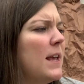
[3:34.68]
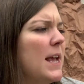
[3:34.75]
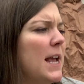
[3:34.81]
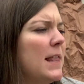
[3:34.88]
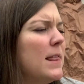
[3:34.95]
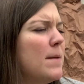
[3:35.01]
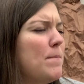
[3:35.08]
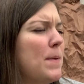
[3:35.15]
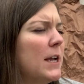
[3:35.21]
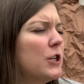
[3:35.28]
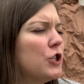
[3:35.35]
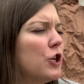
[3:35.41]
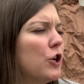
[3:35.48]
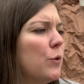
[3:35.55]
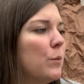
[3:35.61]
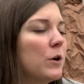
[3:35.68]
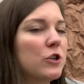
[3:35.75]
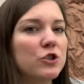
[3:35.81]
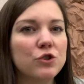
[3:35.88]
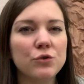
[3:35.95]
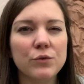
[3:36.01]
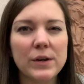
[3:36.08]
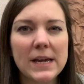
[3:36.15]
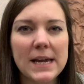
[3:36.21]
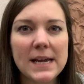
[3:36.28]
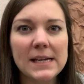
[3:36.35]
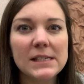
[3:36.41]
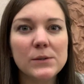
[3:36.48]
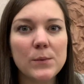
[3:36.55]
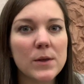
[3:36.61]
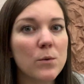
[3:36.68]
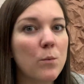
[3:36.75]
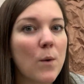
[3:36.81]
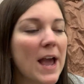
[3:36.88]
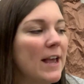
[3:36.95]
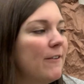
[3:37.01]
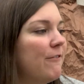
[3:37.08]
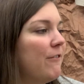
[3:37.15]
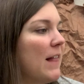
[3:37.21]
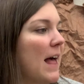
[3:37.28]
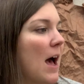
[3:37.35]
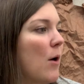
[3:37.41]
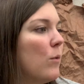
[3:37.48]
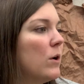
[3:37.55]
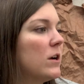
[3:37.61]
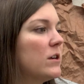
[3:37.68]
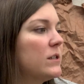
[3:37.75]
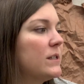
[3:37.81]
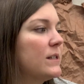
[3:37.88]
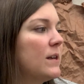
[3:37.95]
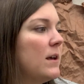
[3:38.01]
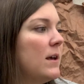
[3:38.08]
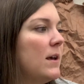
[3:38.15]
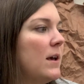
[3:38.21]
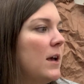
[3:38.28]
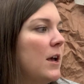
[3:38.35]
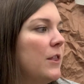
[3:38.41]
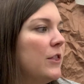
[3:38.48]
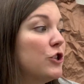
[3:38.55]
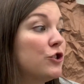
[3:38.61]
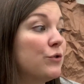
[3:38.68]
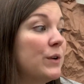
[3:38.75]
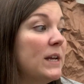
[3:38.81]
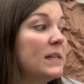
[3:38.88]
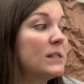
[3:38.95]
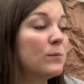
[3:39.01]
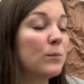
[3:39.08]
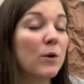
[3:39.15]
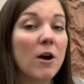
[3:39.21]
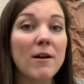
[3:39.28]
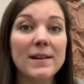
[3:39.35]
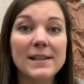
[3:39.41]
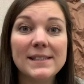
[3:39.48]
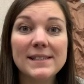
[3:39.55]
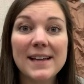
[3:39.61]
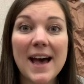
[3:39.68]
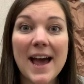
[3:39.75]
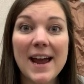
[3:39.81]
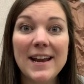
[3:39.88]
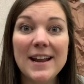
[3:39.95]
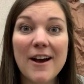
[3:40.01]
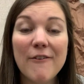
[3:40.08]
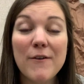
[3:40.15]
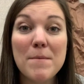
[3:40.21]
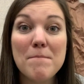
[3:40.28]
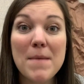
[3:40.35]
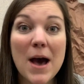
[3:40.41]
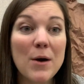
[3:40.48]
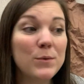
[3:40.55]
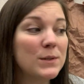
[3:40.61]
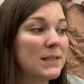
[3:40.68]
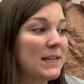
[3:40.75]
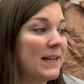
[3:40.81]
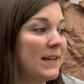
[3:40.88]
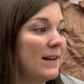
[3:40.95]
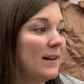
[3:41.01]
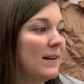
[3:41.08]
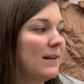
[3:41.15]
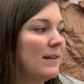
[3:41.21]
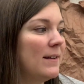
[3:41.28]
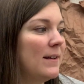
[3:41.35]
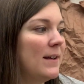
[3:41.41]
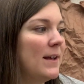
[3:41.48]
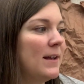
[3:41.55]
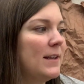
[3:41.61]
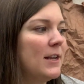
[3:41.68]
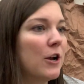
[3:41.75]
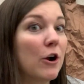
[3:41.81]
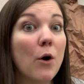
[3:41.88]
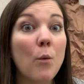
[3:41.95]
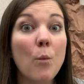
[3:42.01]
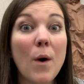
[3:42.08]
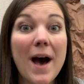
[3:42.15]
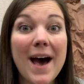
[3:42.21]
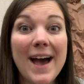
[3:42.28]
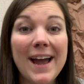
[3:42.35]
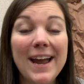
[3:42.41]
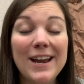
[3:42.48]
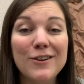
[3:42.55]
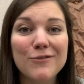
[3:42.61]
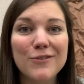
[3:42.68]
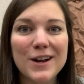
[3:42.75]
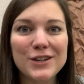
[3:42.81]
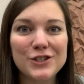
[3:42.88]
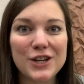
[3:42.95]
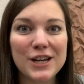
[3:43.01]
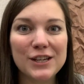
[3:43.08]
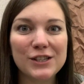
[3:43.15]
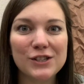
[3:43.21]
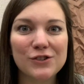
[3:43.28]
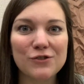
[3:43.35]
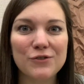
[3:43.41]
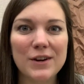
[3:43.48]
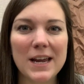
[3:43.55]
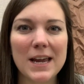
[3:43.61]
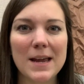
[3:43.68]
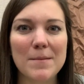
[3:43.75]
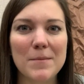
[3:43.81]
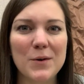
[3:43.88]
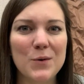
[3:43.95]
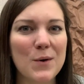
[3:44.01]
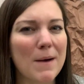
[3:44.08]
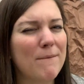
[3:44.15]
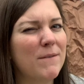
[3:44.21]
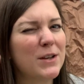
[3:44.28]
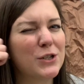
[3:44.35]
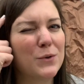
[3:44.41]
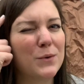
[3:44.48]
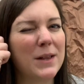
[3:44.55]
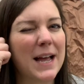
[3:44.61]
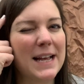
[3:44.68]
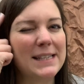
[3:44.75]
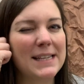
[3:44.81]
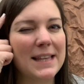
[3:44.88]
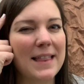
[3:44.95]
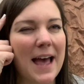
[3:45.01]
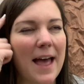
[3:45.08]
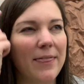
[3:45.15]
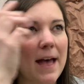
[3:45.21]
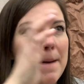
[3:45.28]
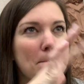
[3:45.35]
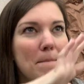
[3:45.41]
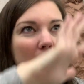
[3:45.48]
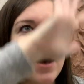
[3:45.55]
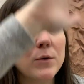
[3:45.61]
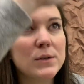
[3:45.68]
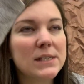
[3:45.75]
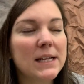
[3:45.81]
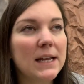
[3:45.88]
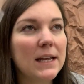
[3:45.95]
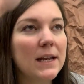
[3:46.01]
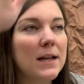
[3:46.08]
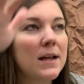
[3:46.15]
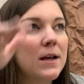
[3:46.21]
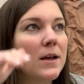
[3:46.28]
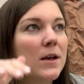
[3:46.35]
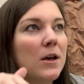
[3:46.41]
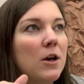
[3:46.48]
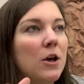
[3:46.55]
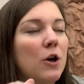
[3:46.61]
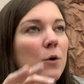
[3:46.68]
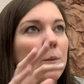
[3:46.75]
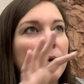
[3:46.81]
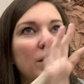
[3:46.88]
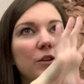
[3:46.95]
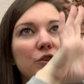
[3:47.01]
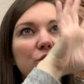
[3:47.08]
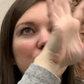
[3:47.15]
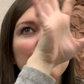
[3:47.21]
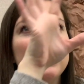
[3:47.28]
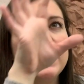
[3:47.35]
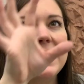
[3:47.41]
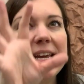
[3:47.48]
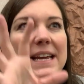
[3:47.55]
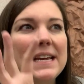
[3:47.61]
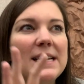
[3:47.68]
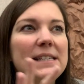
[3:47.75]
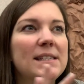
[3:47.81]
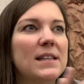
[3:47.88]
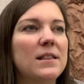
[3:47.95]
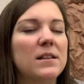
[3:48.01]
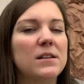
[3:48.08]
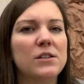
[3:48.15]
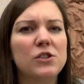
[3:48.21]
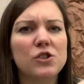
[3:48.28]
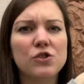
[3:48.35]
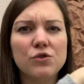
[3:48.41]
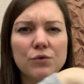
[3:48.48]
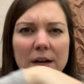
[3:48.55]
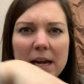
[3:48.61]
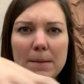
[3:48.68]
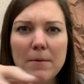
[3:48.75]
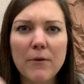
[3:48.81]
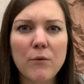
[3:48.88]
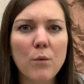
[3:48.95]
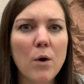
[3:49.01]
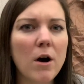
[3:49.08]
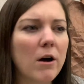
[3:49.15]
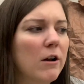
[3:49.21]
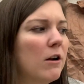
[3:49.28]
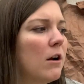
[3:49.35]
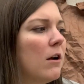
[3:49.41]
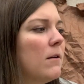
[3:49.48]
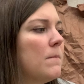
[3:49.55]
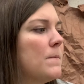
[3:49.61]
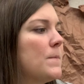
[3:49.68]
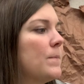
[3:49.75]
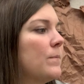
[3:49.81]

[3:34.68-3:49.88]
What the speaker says: In the picture were trees with white flowers. The trees were on a side of a mountain near a wide rushing stream. Ooh, I'm visualizing that mountain with the trees and the stream of water.